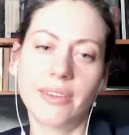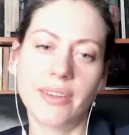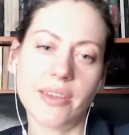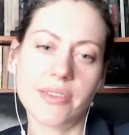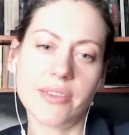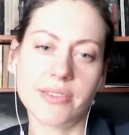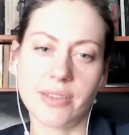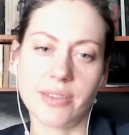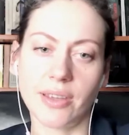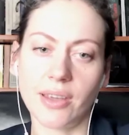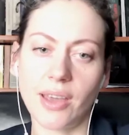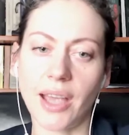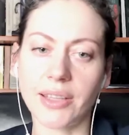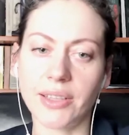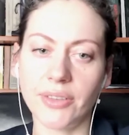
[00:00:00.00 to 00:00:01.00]
these
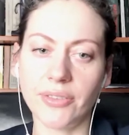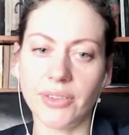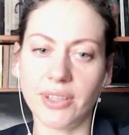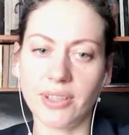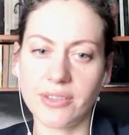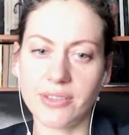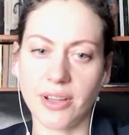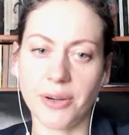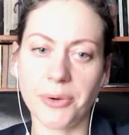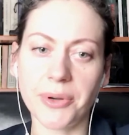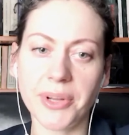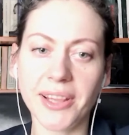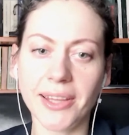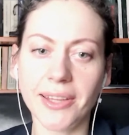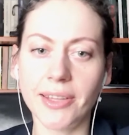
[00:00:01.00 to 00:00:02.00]
activities are
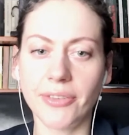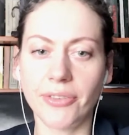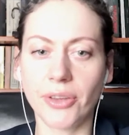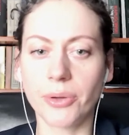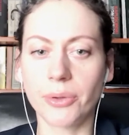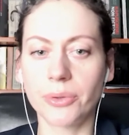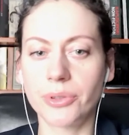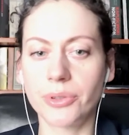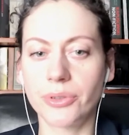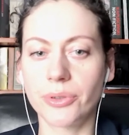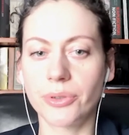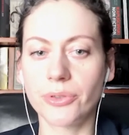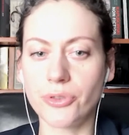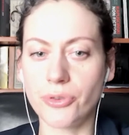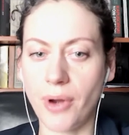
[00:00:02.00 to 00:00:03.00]
really difficult
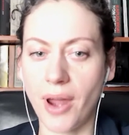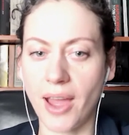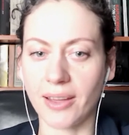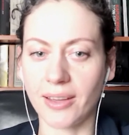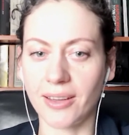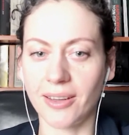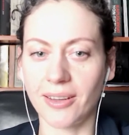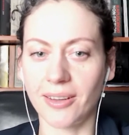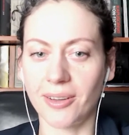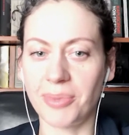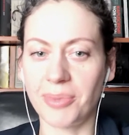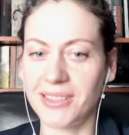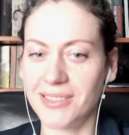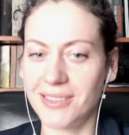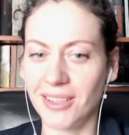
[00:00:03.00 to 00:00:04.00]
to track,
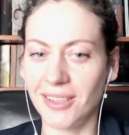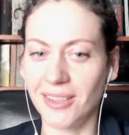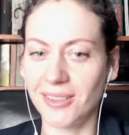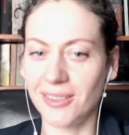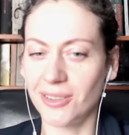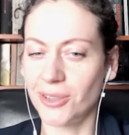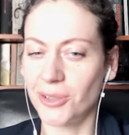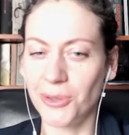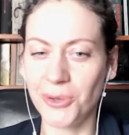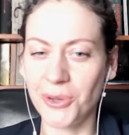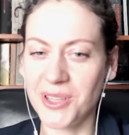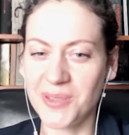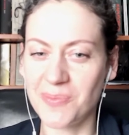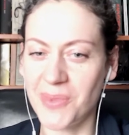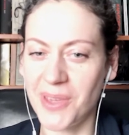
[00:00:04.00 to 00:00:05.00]
but still, who
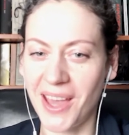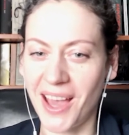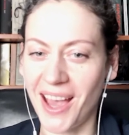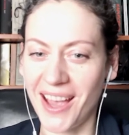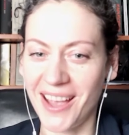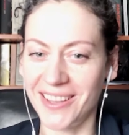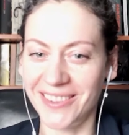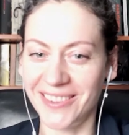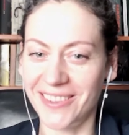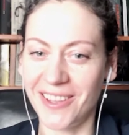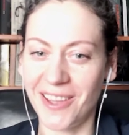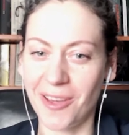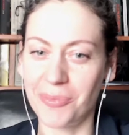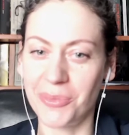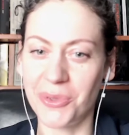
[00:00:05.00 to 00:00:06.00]
is behind the
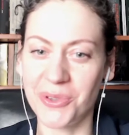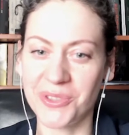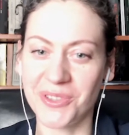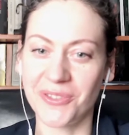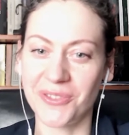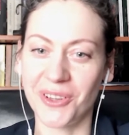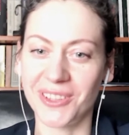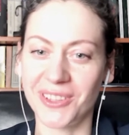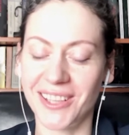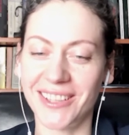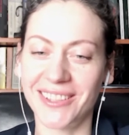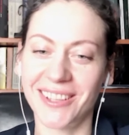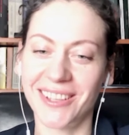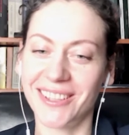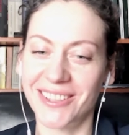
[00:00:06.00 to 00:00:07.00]
abusive
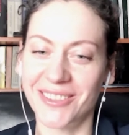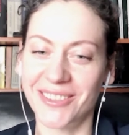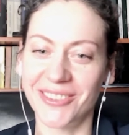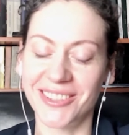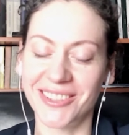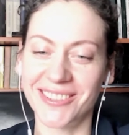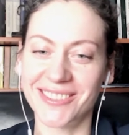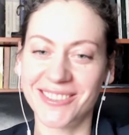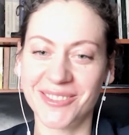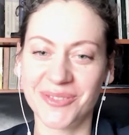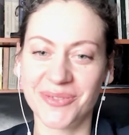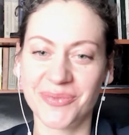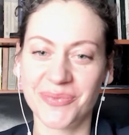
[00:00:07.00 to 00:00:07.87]
online activities?